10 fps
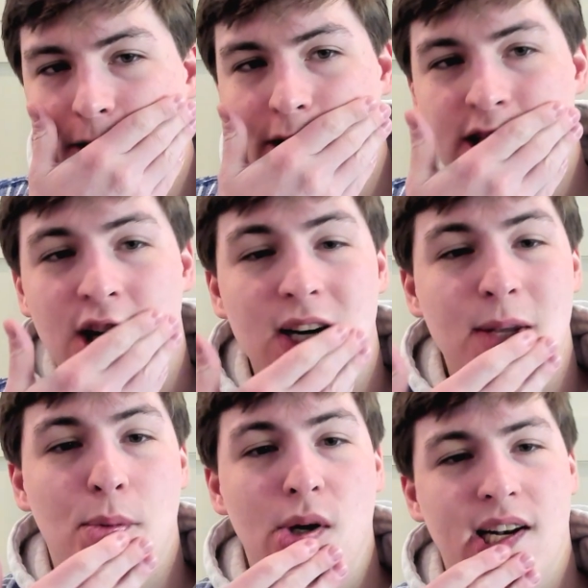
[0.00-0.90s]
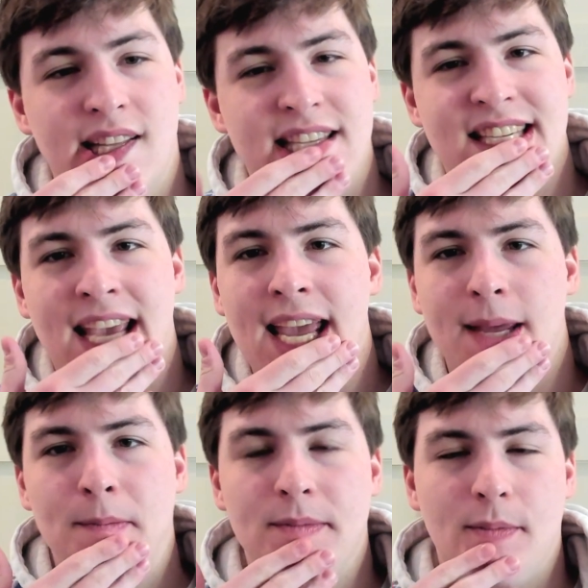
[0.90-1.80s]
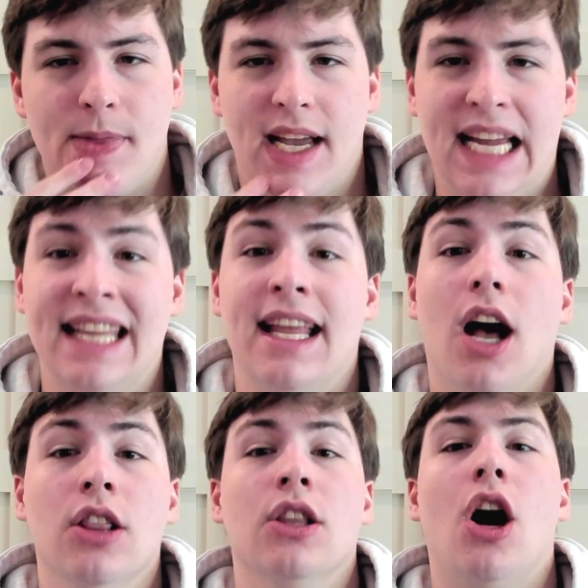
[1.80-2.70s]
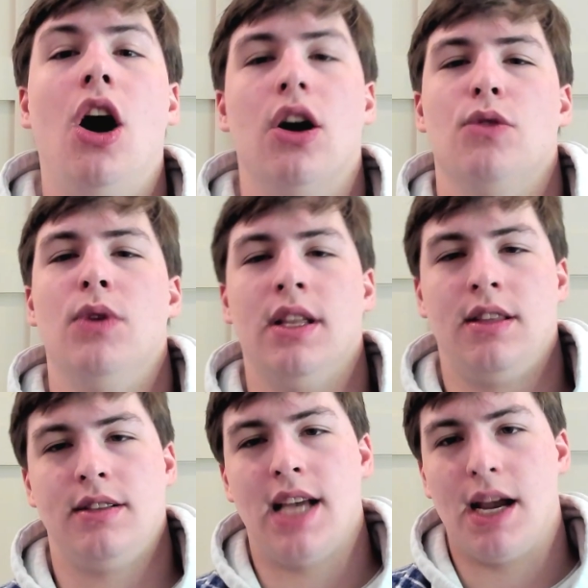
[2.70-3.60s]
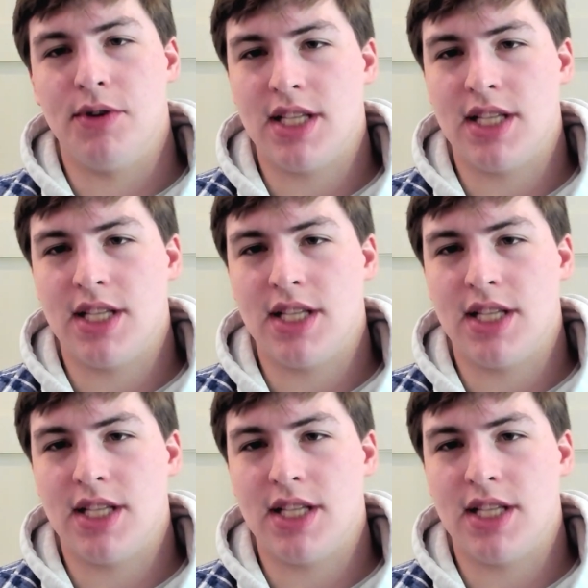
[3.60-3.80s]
turning point of this game. And along with Tyrese